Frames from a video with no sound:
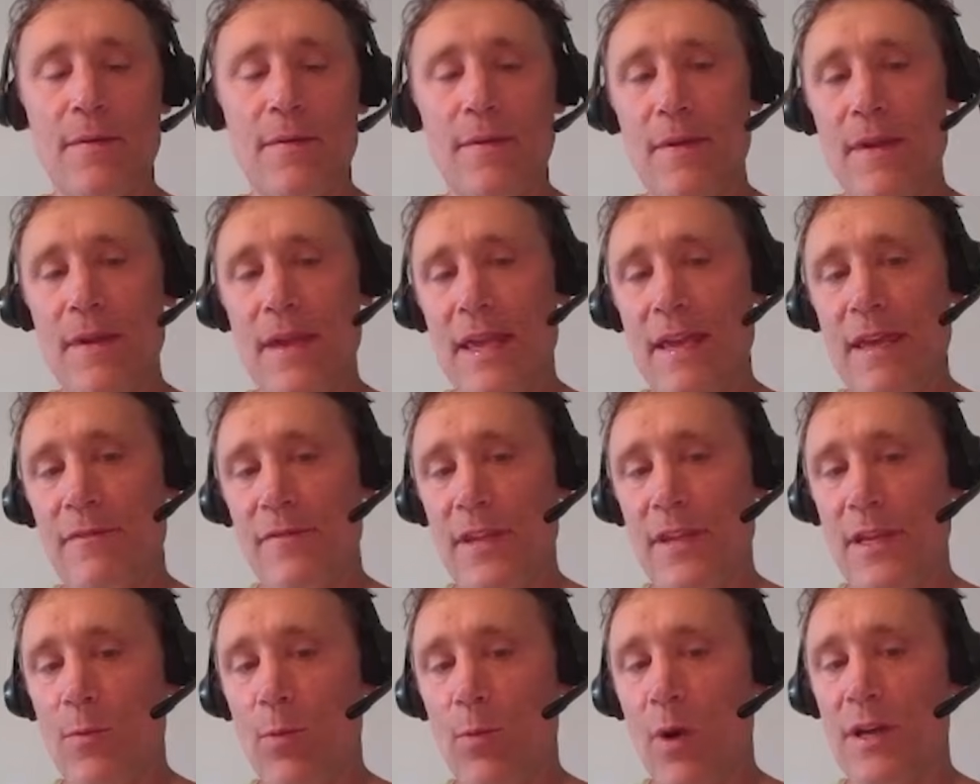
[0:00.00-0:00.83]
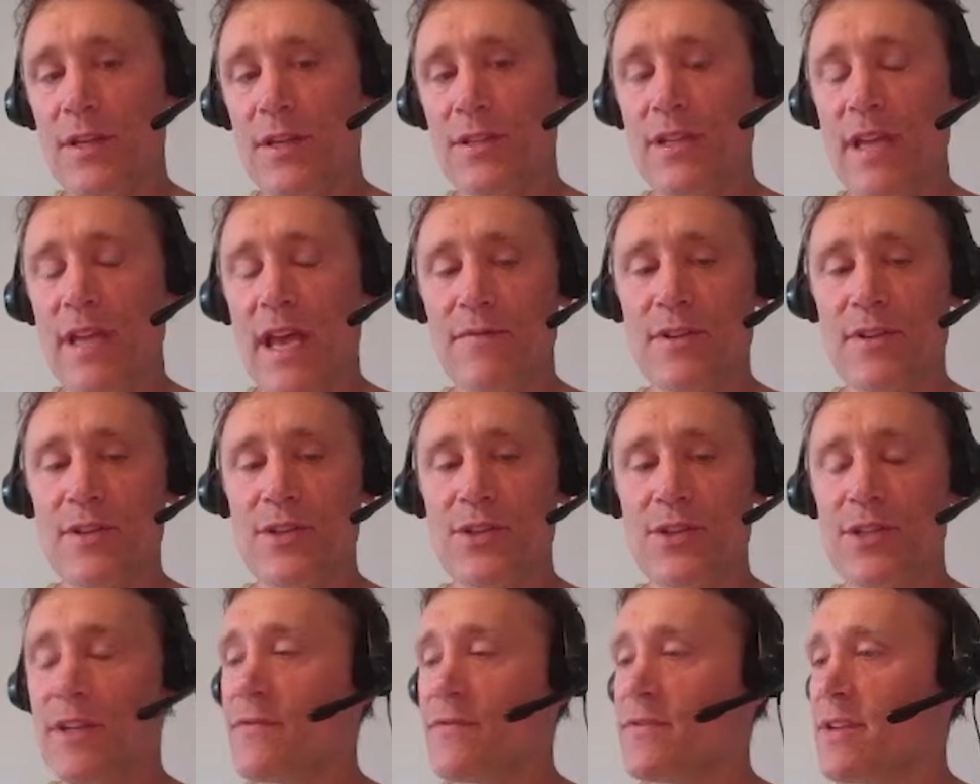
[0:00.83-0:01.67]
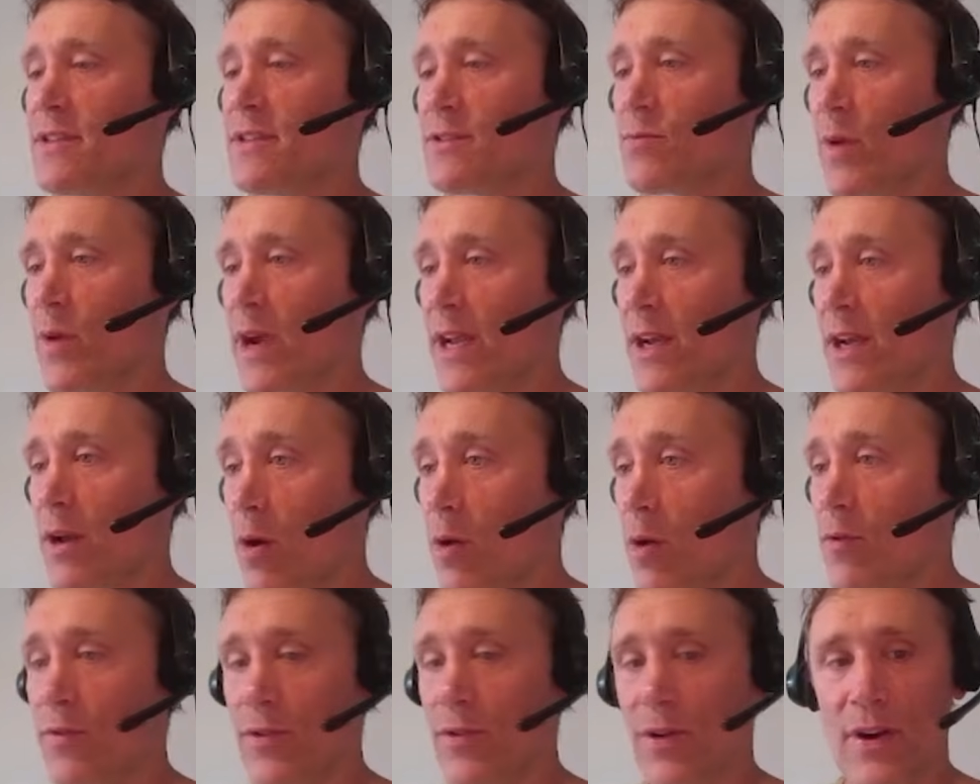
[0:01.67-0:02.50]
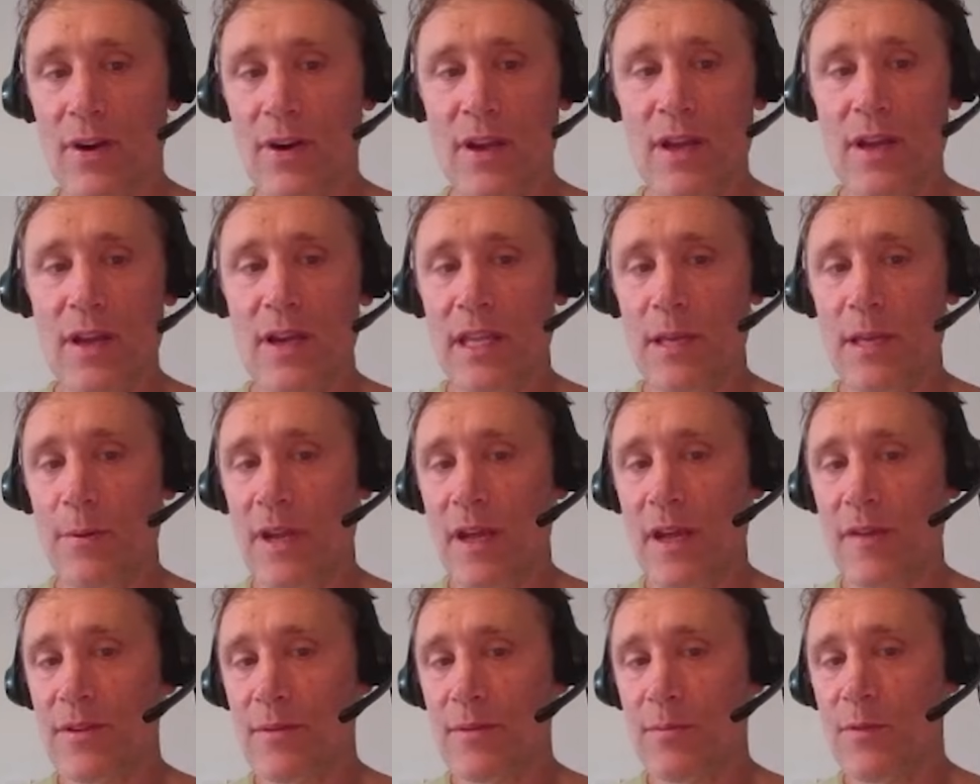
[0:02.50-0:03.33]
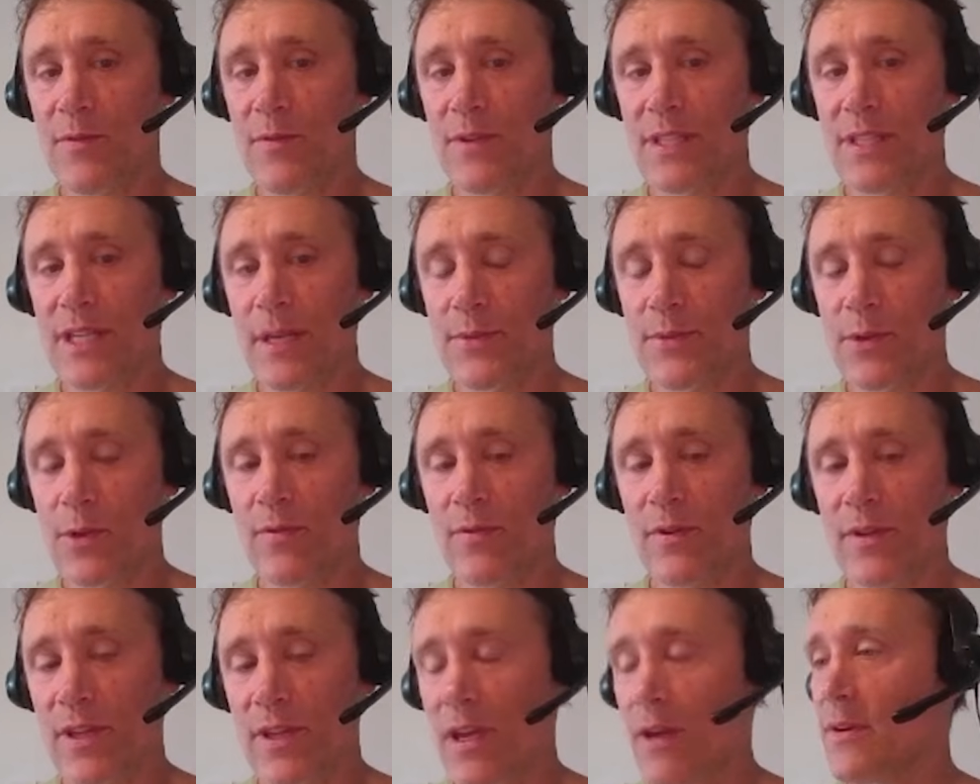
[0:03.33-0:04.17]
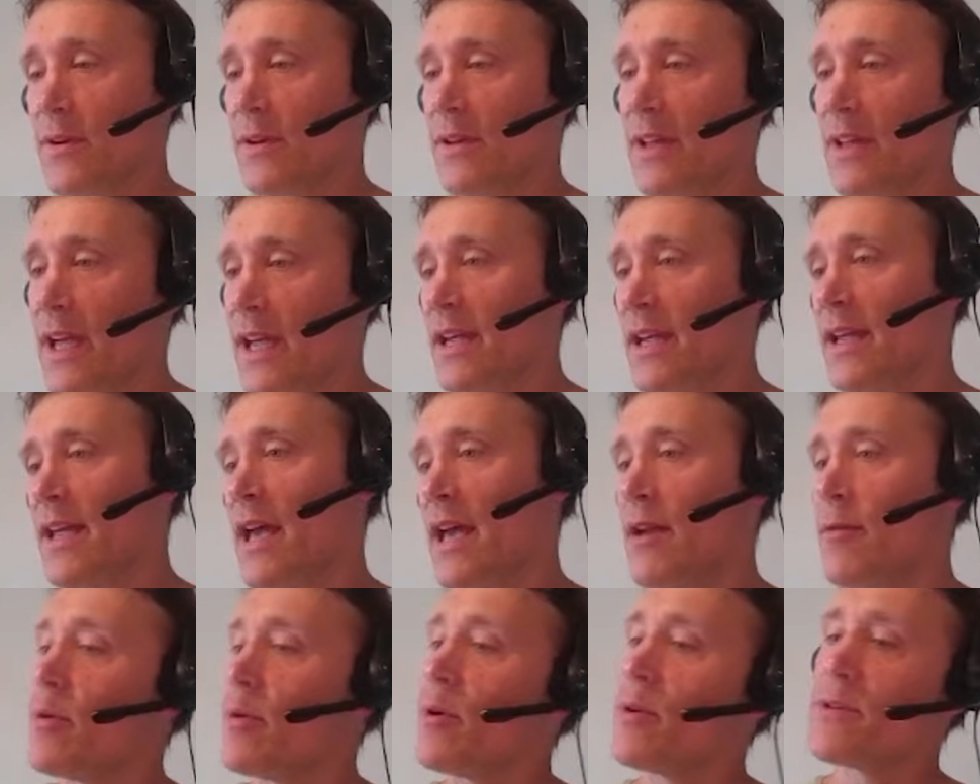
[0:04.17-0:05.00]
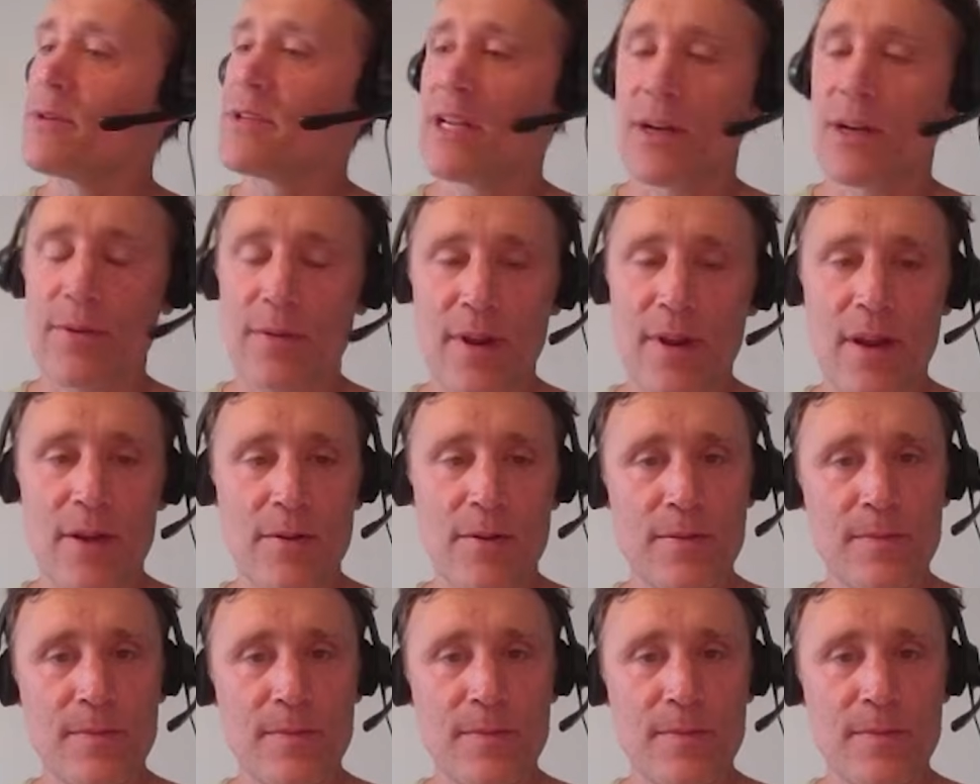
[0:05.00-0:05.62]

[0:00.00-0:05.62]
if he was to have to shift his weight over, he would have to move his hips over to the other leg and rotate around.